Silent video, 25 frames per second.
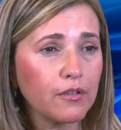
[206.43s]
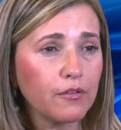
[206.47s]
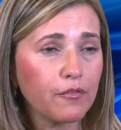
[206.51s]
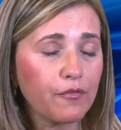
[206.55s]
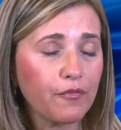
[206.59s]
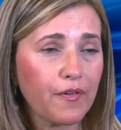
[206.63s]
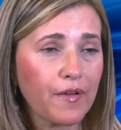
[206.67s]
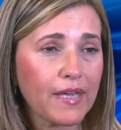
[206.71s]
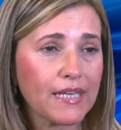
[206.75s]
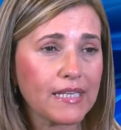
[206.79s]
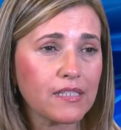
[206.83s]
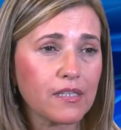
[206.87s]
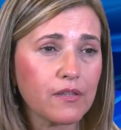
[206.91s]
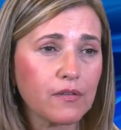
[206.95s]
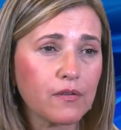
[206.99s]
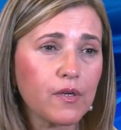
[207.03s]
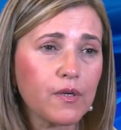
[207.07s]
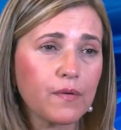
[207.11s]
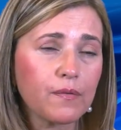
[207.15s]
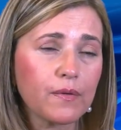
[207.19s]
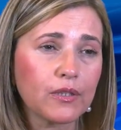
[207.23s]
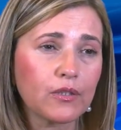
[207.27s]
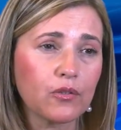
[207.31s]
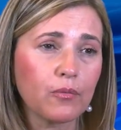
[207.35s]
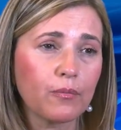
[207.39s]
phase
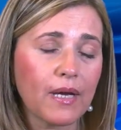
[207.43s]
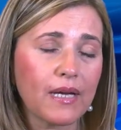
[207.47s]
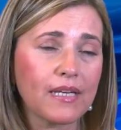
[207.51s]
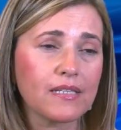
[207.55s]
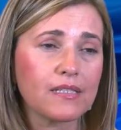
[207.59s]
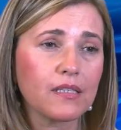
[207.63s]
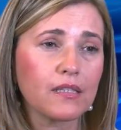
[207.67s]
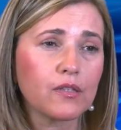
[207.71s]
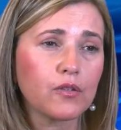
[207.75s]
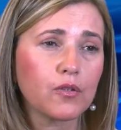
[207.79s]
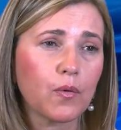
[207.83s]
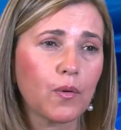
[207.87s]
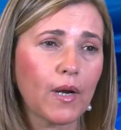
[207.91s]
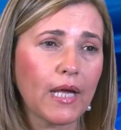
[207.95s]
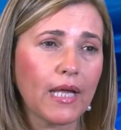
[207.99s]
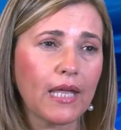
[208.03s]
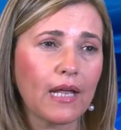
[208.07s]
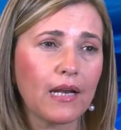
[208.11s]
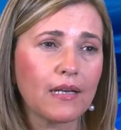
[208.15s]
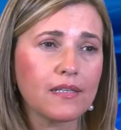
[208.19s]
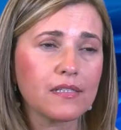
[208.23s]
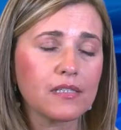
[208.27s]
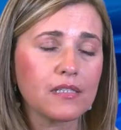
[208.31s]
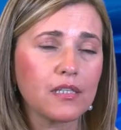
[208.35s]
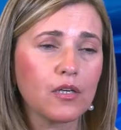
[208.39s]
3 randomized
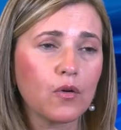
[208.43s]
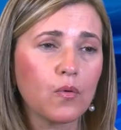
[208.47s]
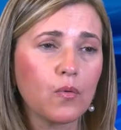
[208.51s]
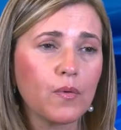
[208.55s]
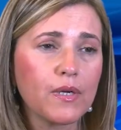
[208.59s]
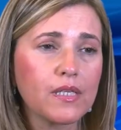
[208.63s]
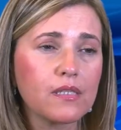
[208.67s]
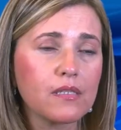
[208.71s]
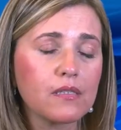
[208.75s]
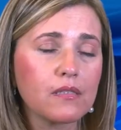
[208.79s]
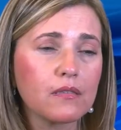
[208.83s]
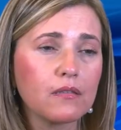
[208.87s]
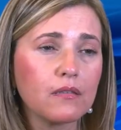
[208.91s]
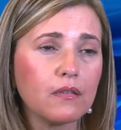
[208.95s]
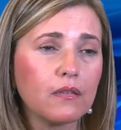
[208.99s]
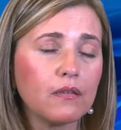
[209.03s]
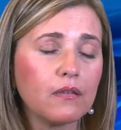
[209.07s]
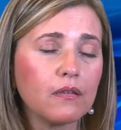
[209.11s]
trials in which